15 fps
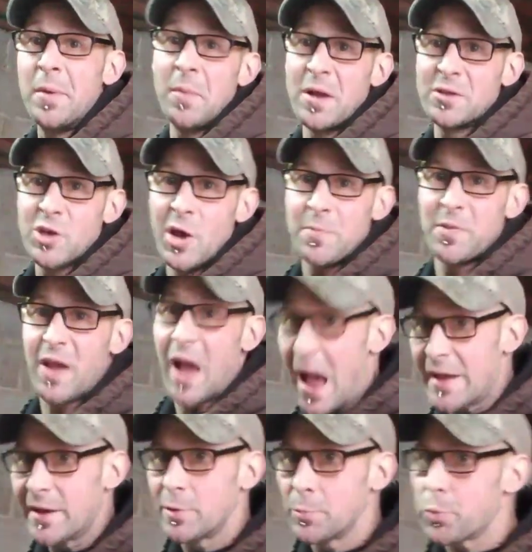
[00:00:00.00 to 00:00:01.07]
my job's
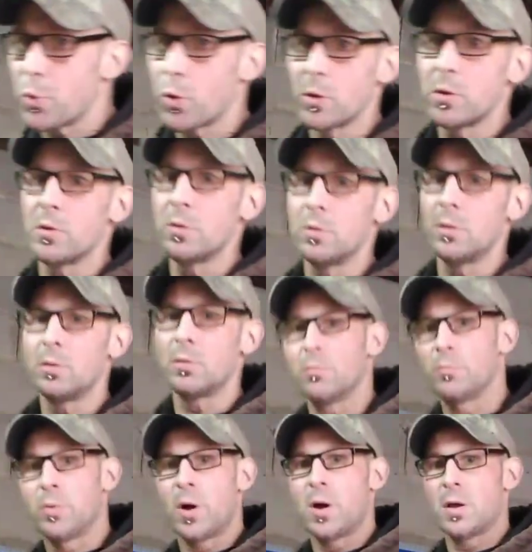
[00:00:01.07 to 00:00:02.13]
kind of important,
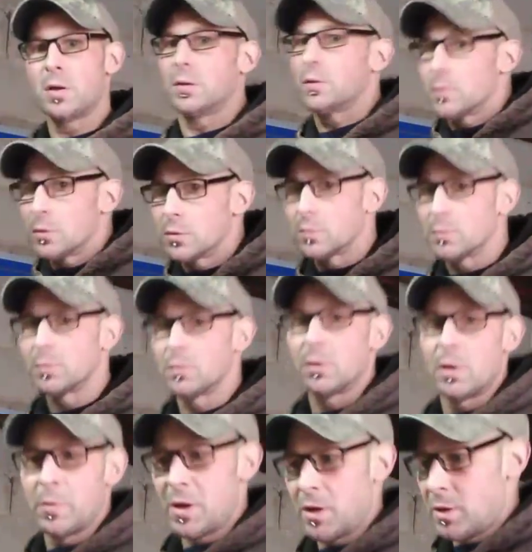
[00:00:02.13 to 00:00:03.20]
but I
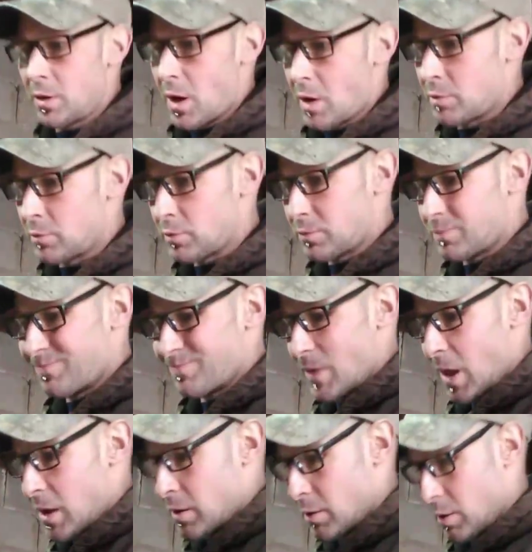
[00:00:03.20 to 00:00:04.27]
mean, I don't
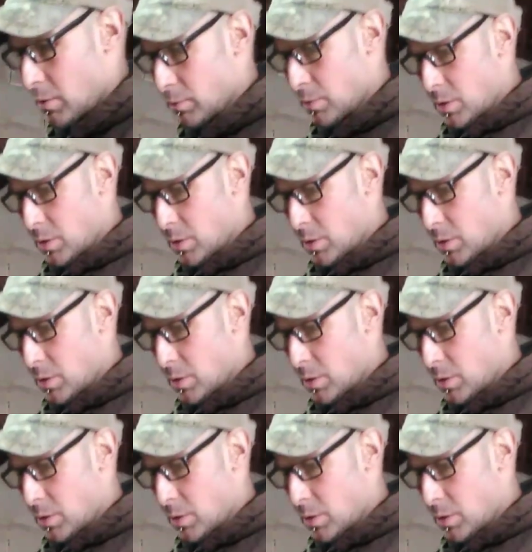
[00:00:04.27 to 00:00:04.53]
know.